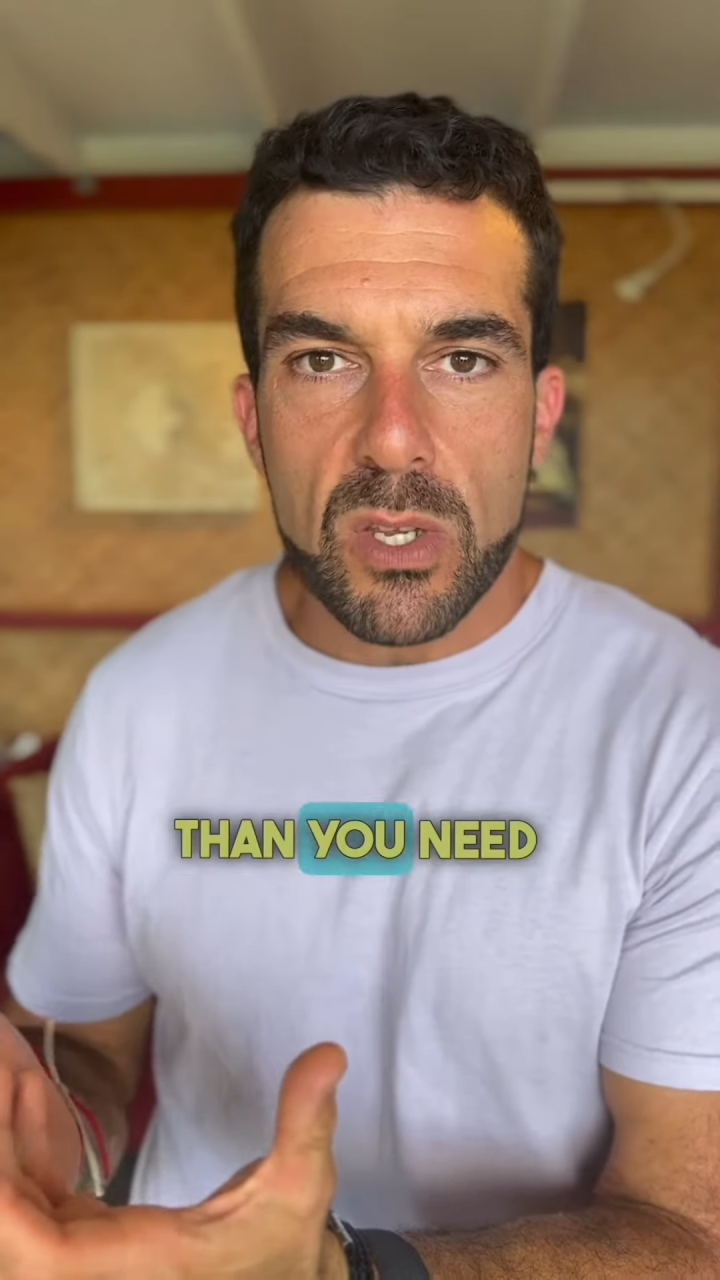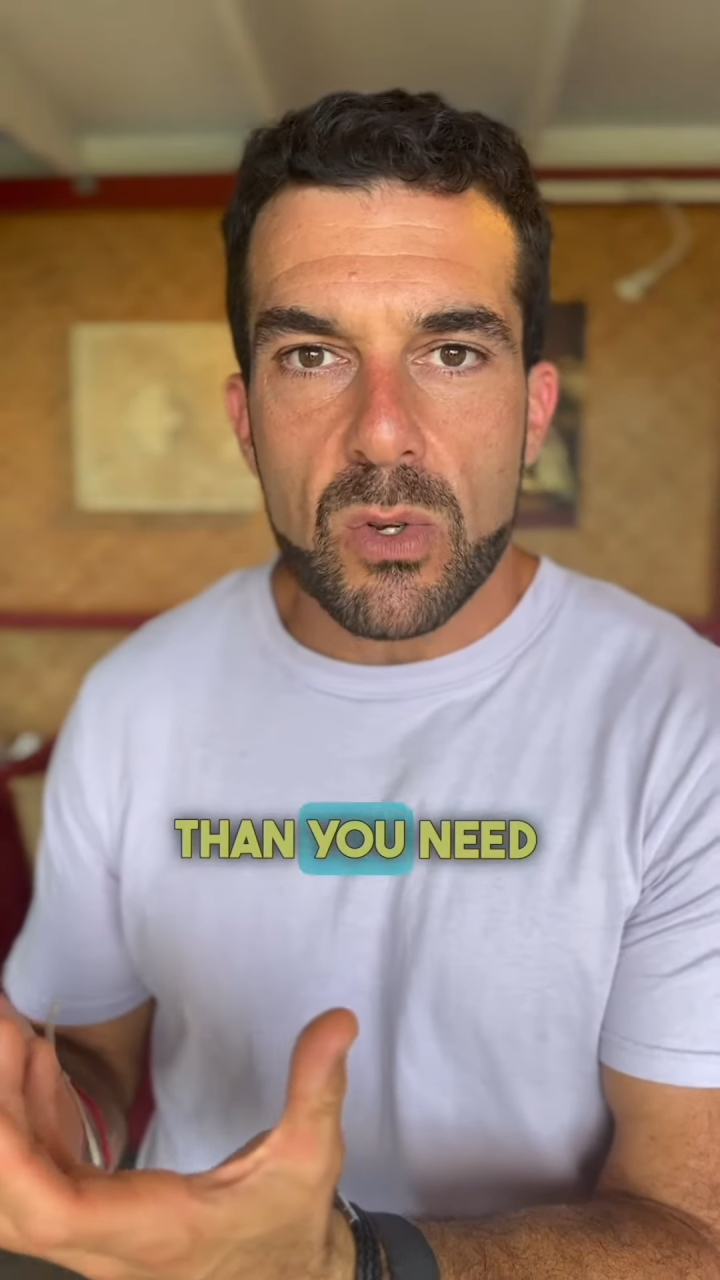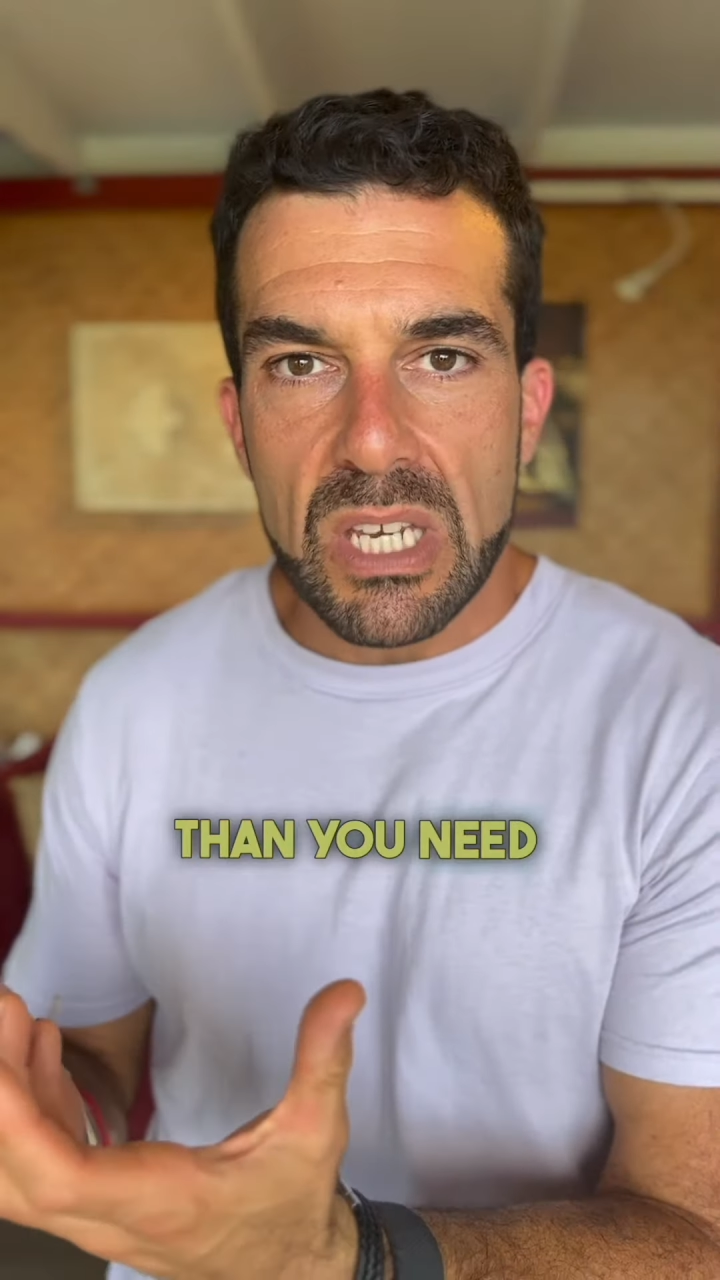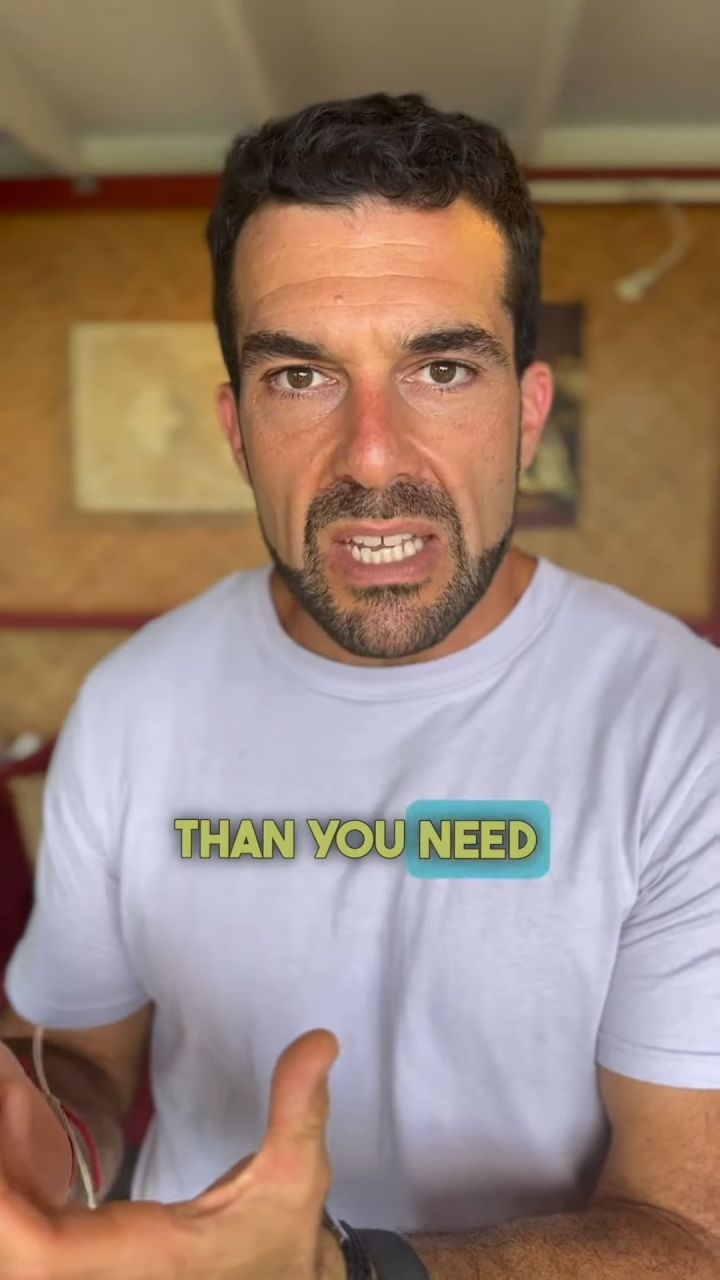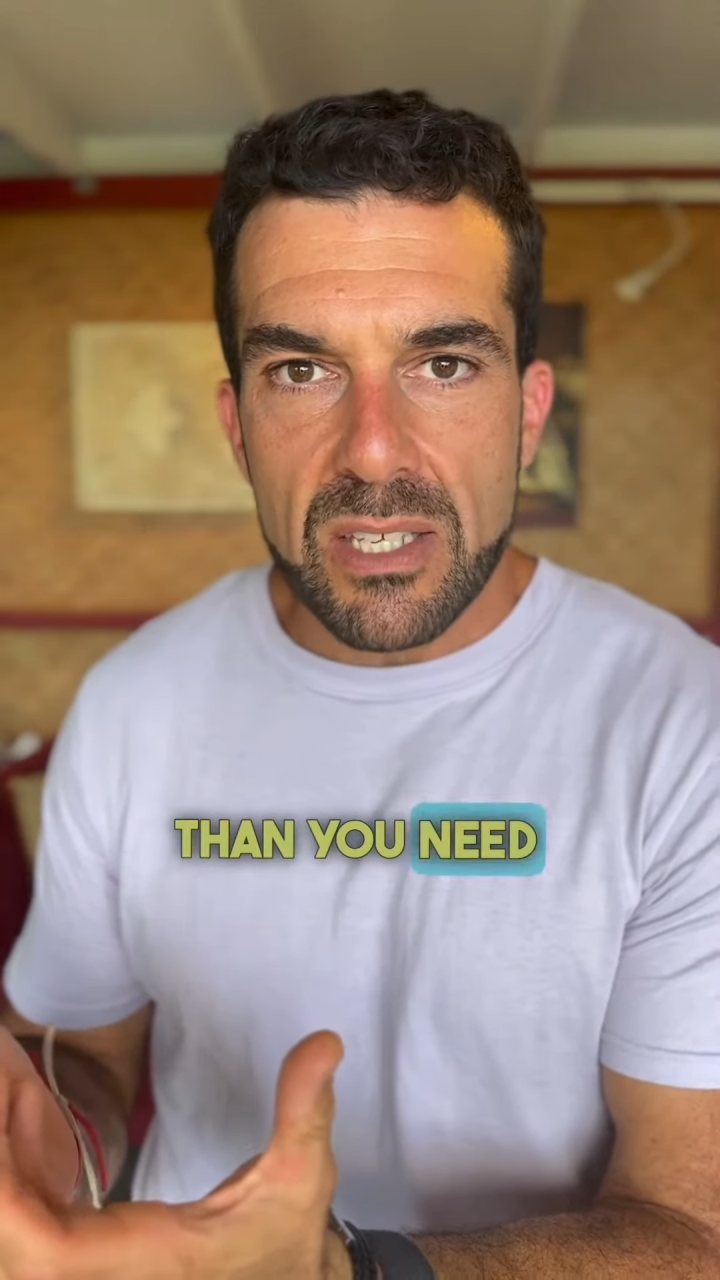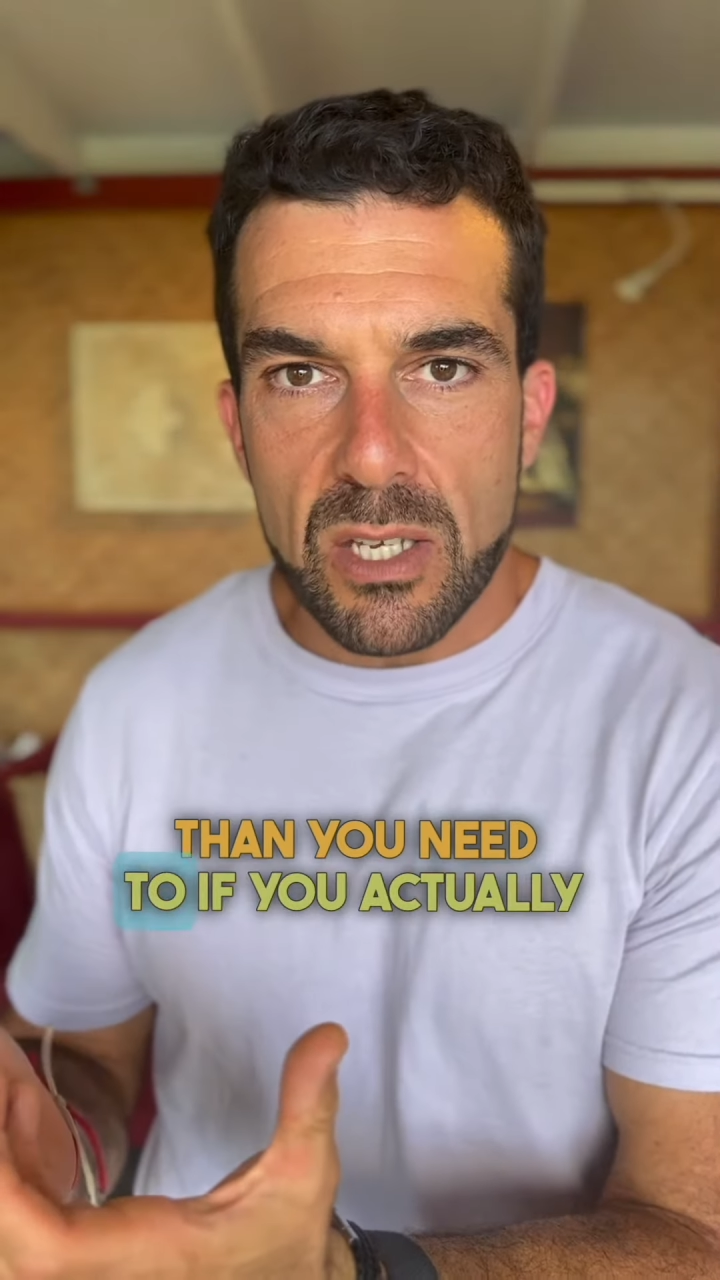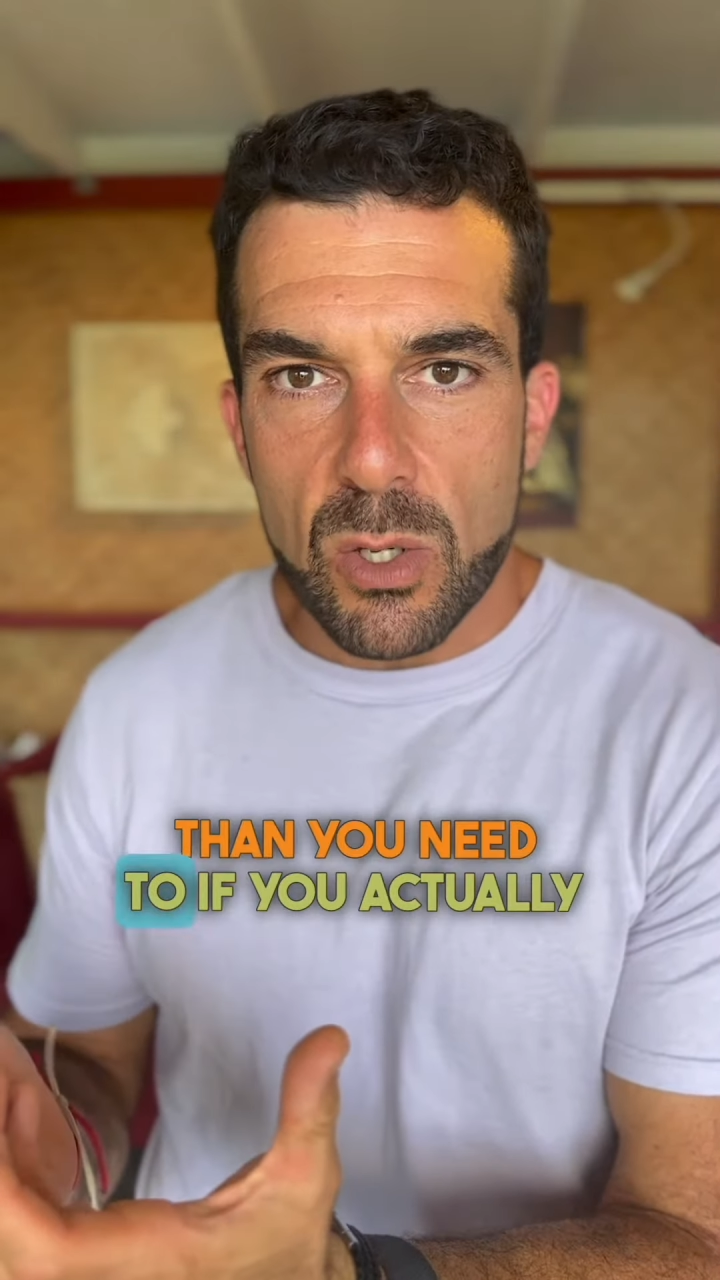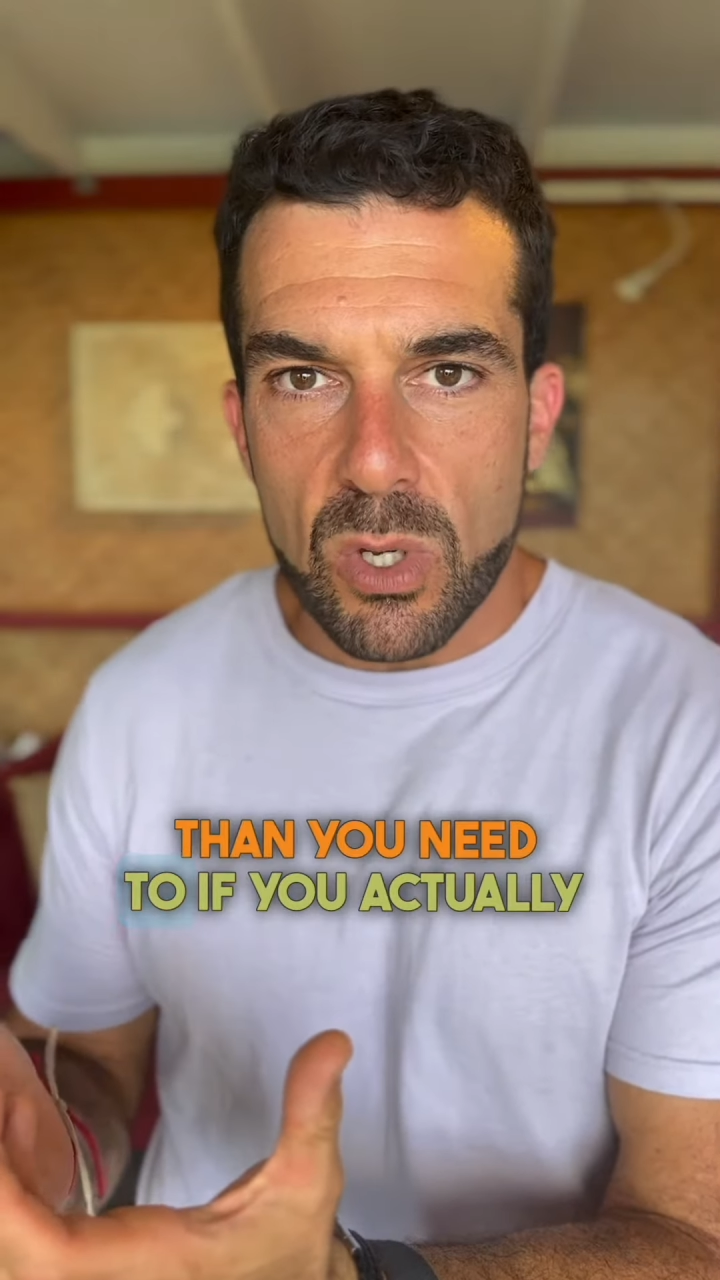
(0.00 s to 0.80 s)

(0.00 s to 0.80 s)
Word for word: need to